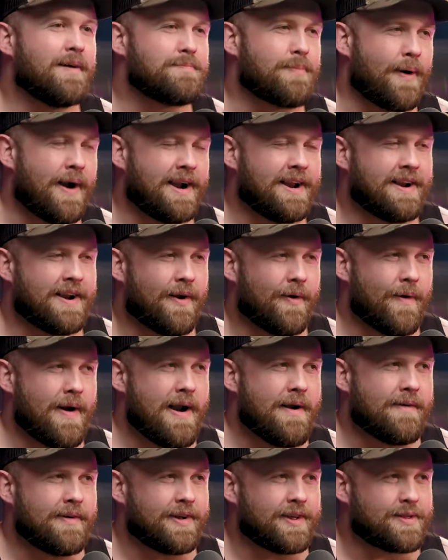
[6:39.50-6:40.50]
Brandon
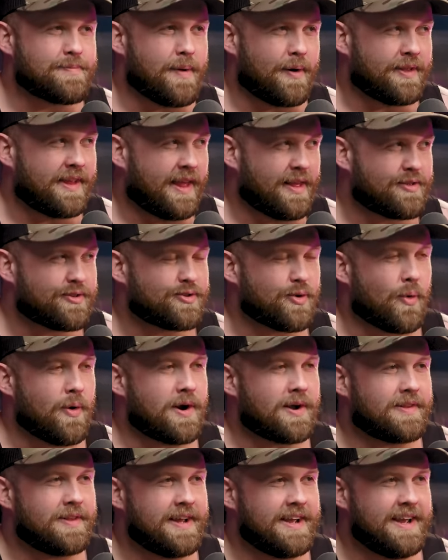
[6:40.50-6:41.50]
Herrera is both
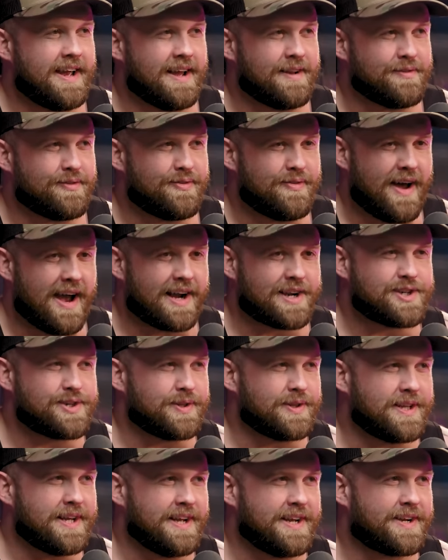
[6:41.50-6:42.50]
historically and
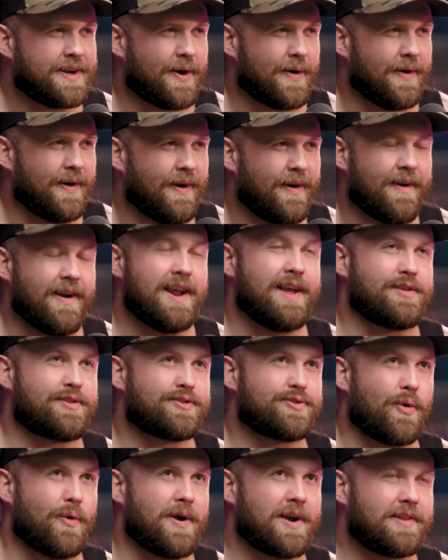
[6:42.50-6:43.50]
factually, or
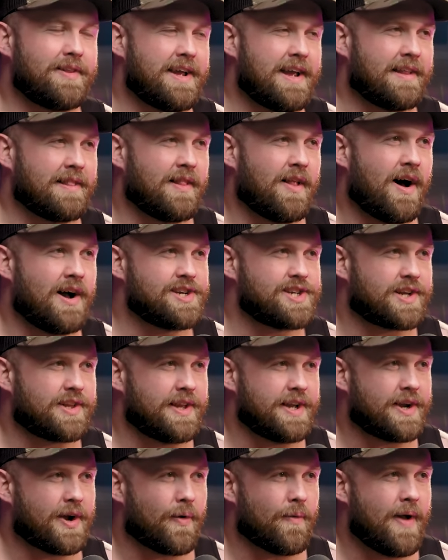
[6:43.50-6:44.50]
historically and
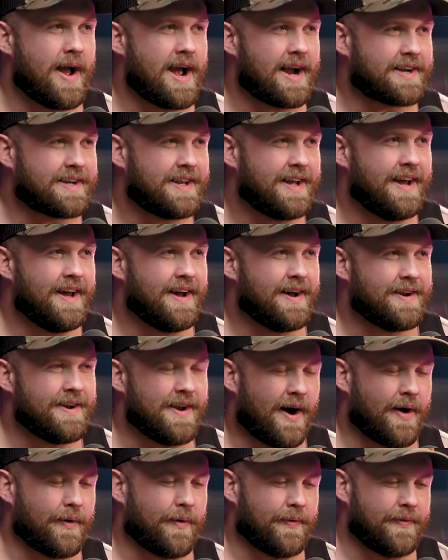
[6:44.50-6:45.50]
logically correct.
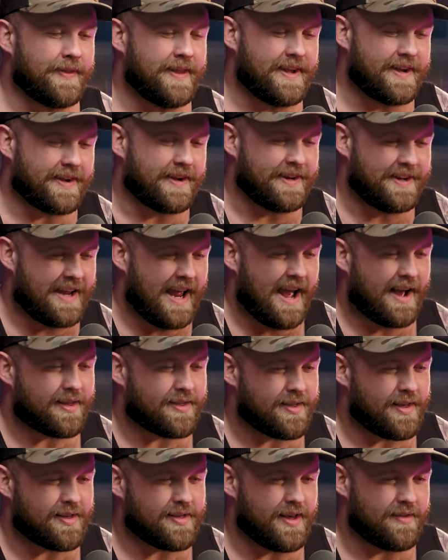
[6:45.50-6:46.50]
Not only could
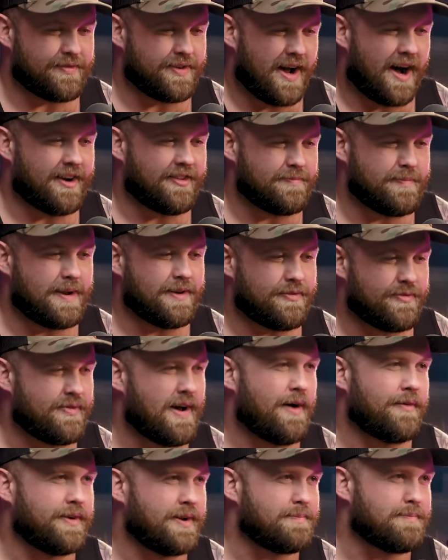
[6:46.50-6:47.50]
Texas have not have been
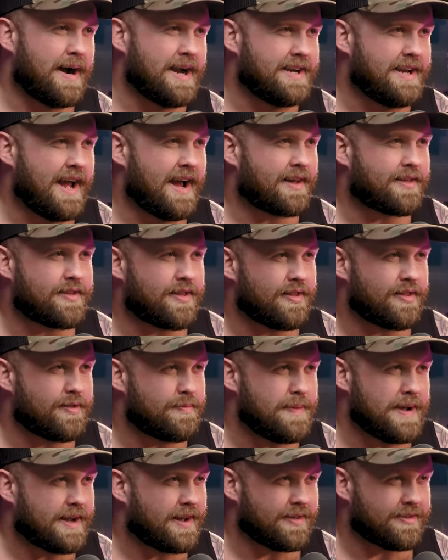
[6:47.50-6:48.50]
founded by Texans
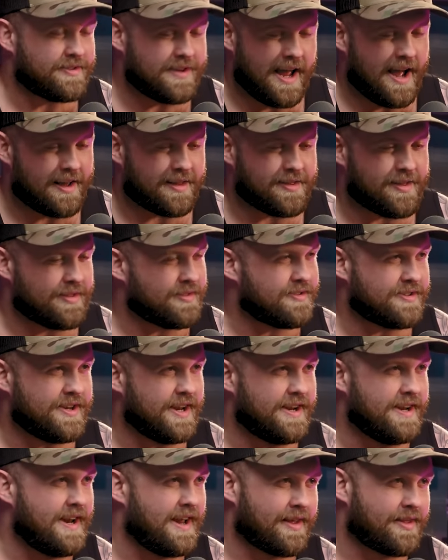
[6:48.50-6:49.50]
because Texans
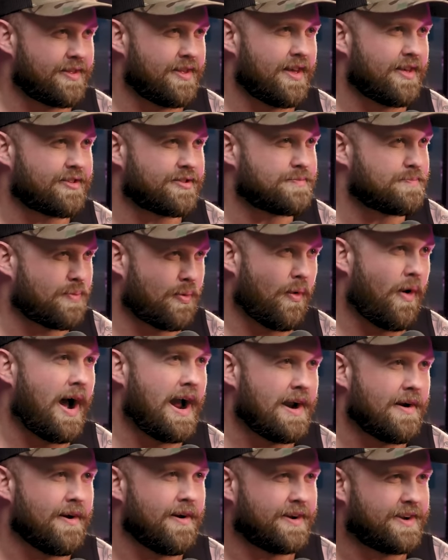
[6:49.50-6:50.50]
didn't exist
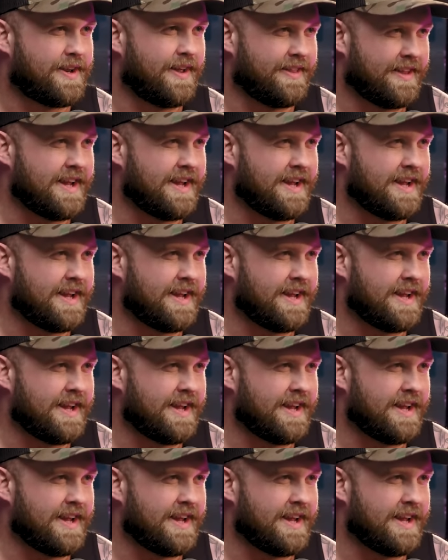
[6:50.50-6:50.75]
prior to